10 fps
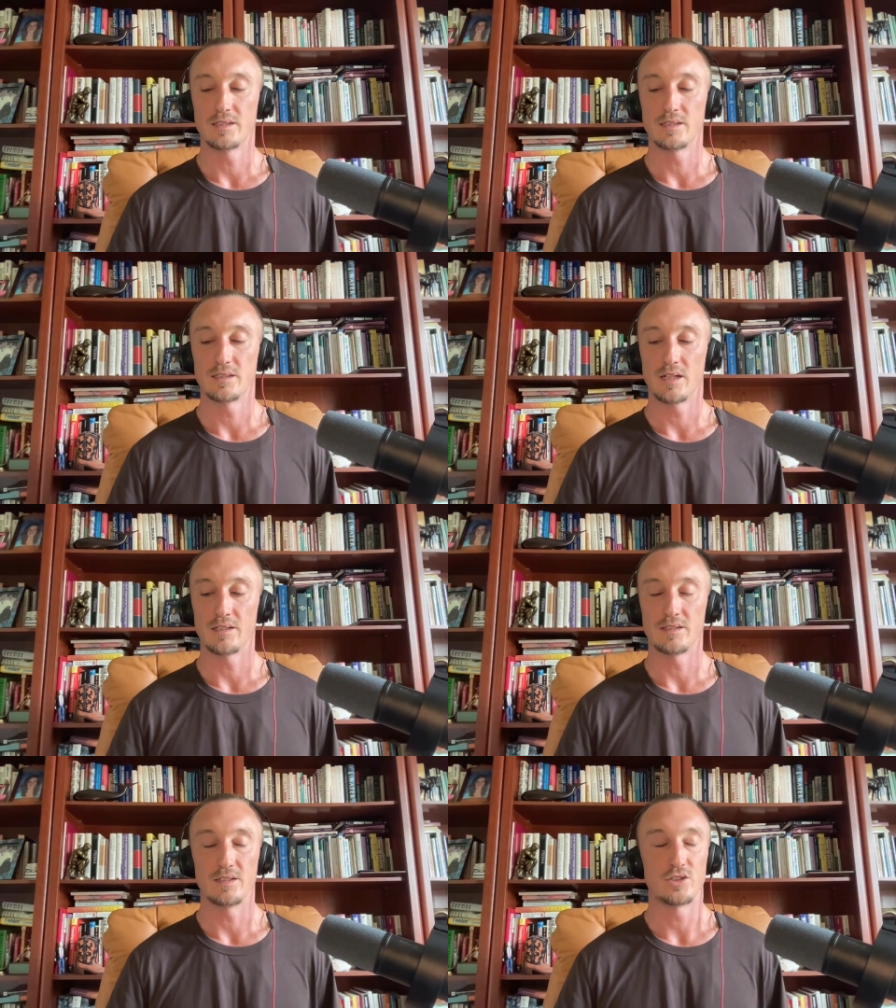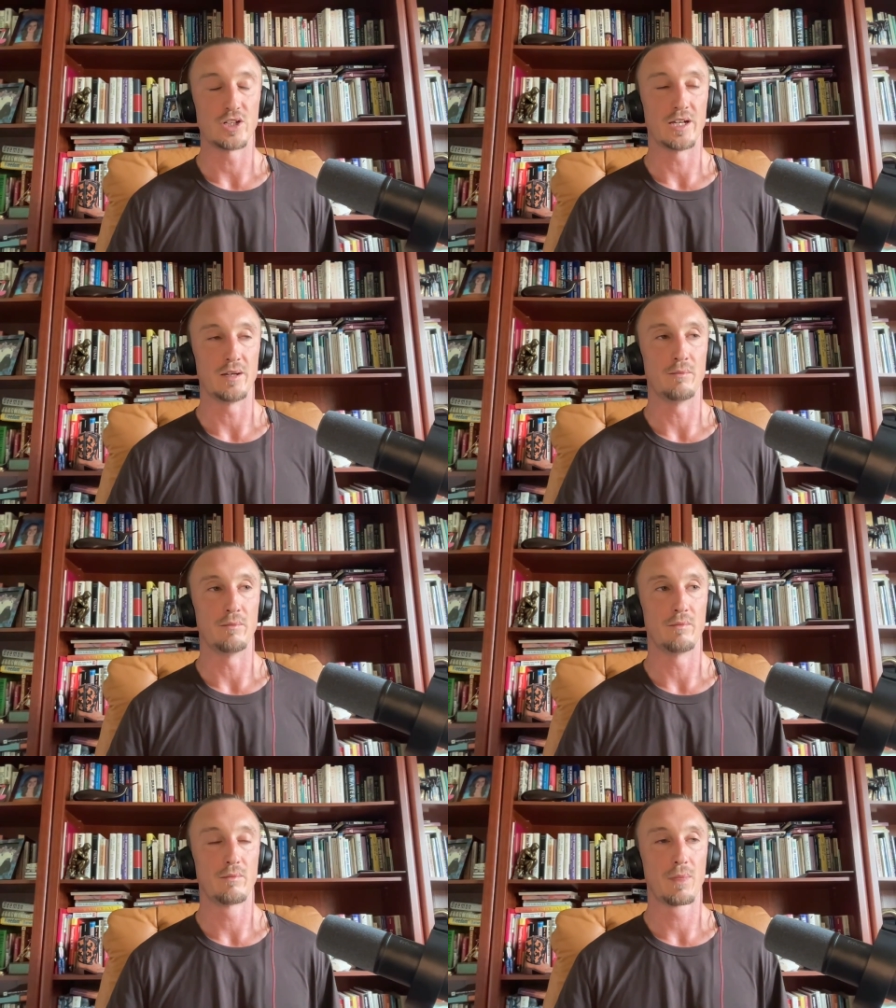I see shame
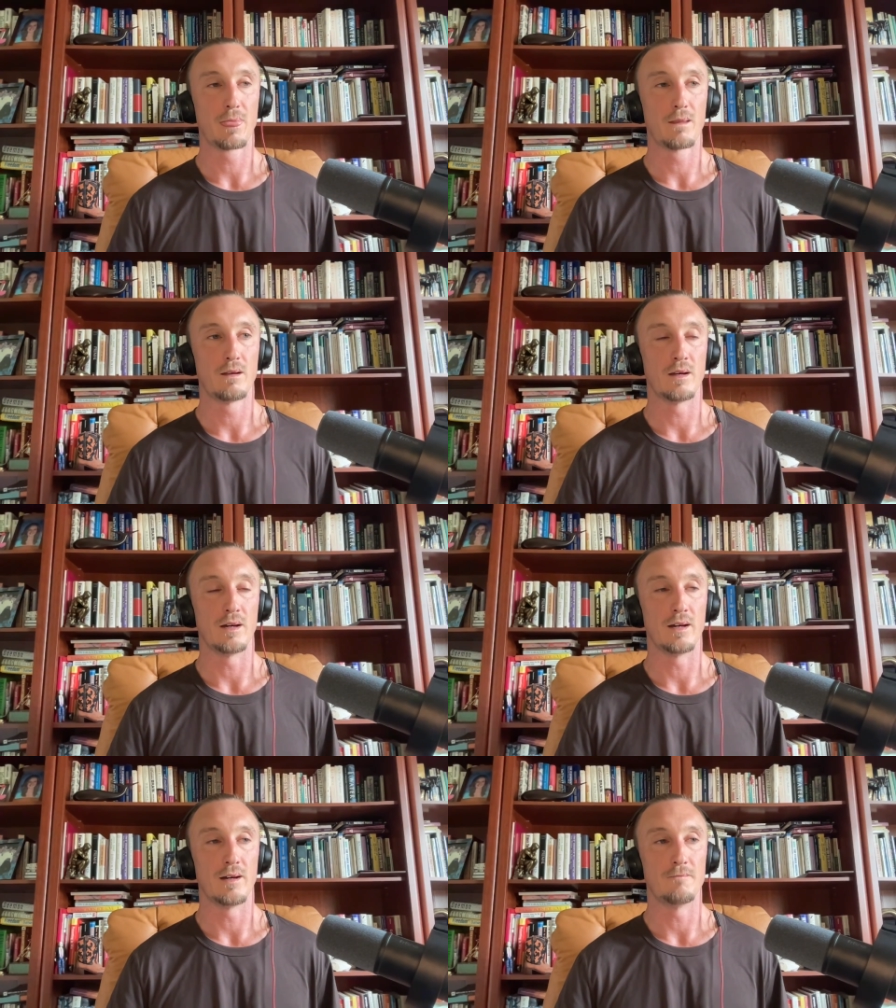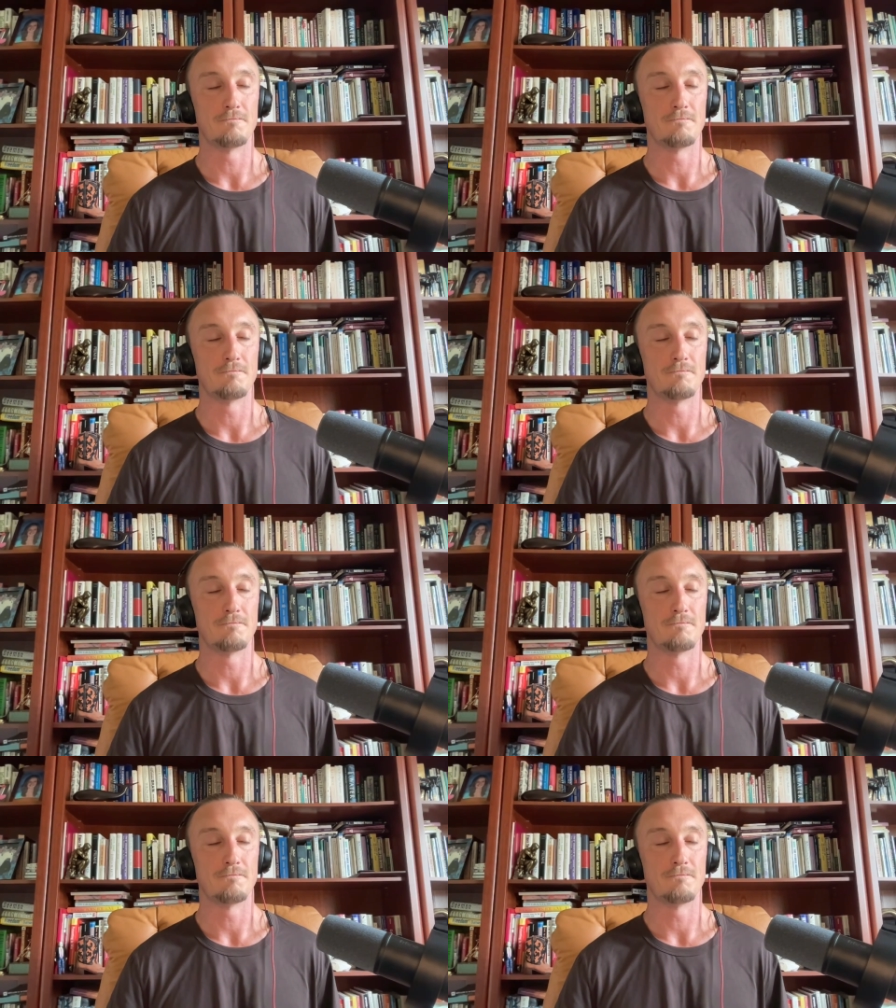um,